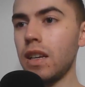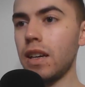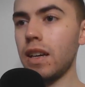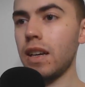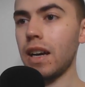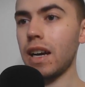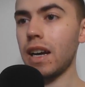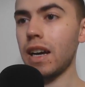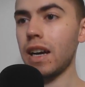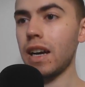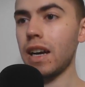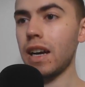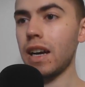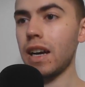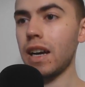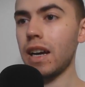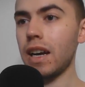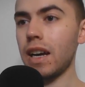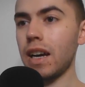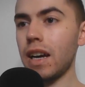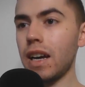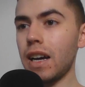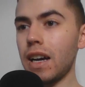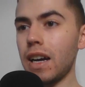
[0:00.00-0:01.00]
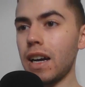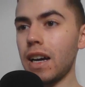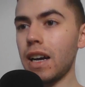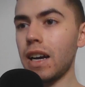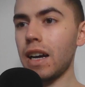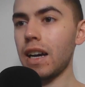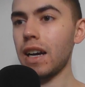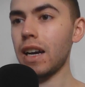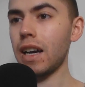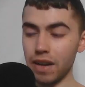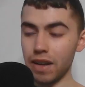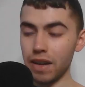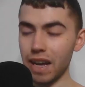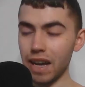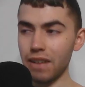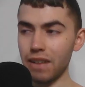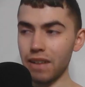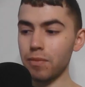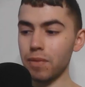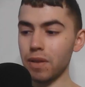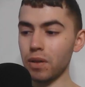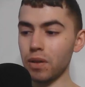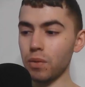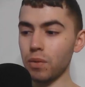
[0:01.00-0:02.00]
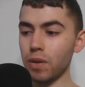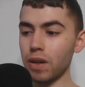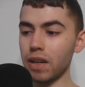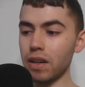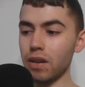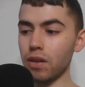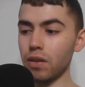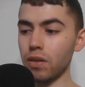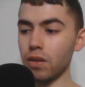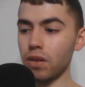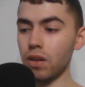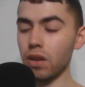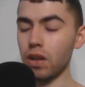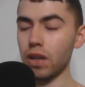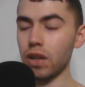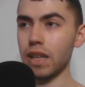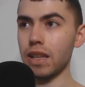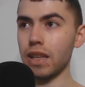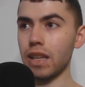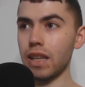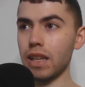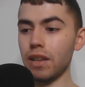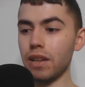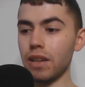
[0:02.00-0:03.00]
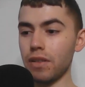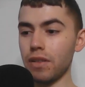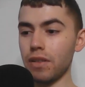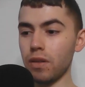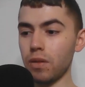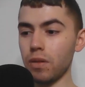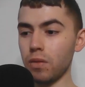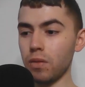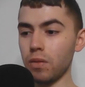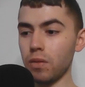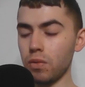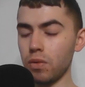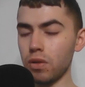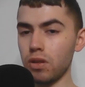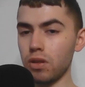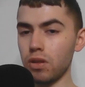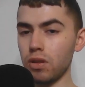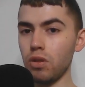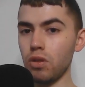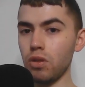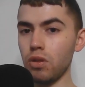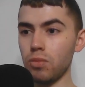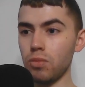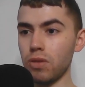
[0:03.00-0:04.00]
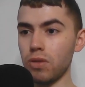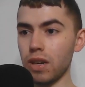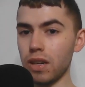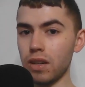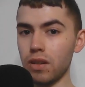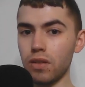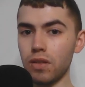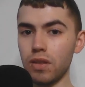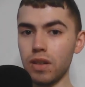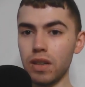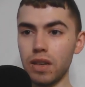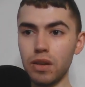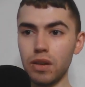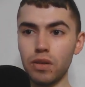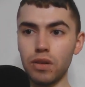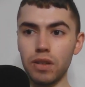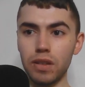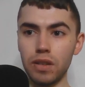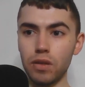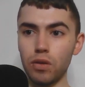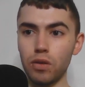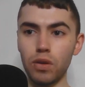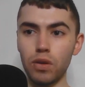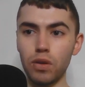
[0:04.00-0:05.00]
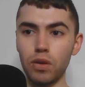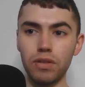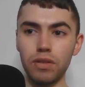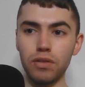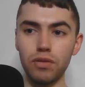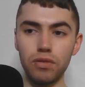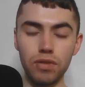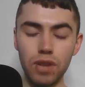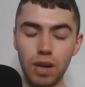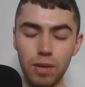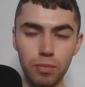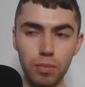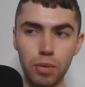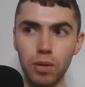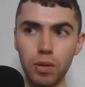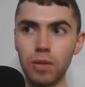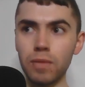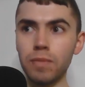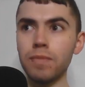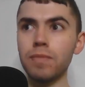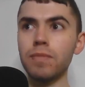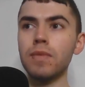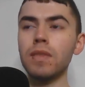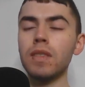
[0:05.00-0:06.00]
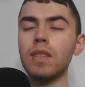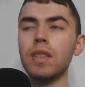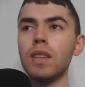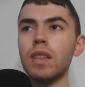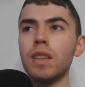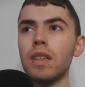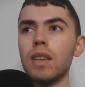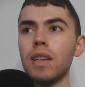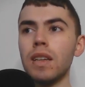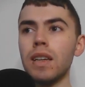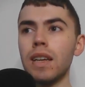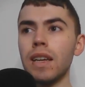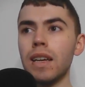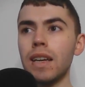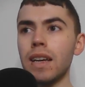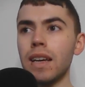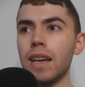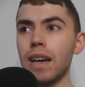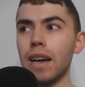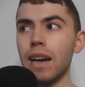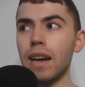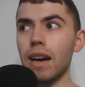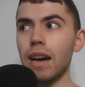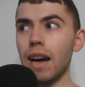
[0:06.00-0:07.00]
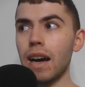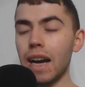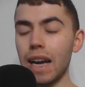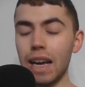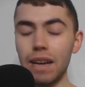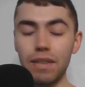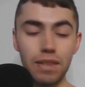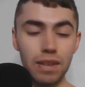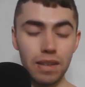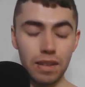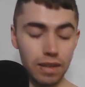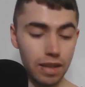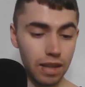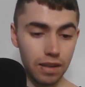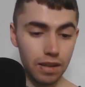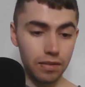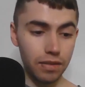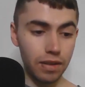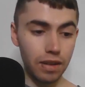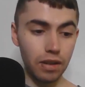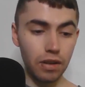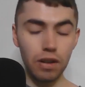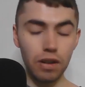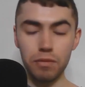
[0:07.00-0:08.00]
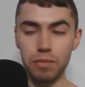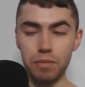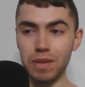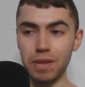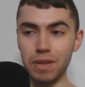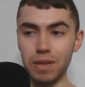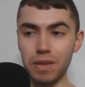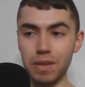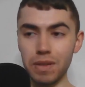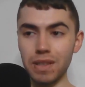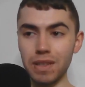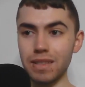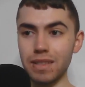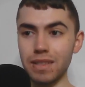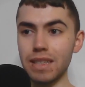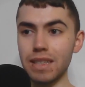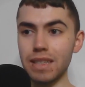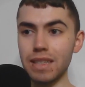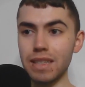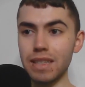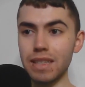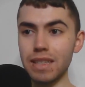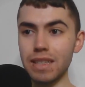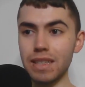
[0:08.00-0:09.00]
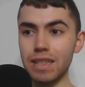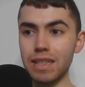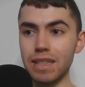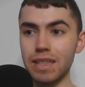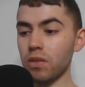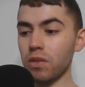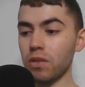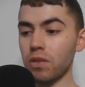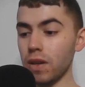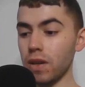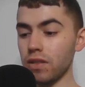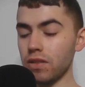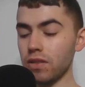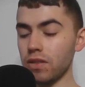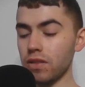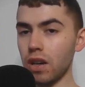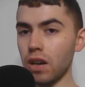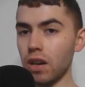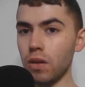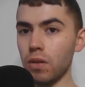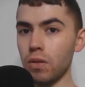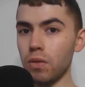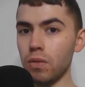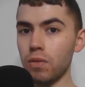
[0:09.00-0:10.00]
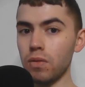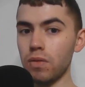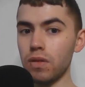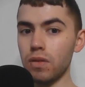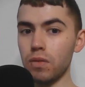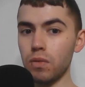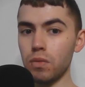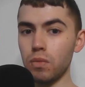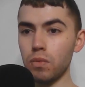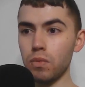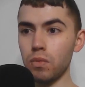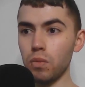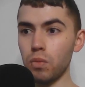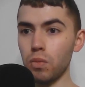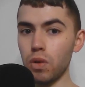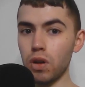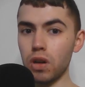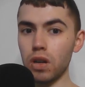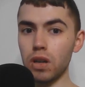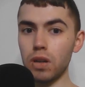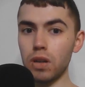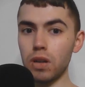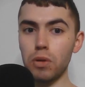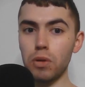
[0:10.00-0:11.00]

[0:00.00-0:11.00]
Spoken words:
If you haven't been aware or looking at the NFL World YouTube channel or even Rumble, I haven't done a video. I've been sick this past week, so we're going to put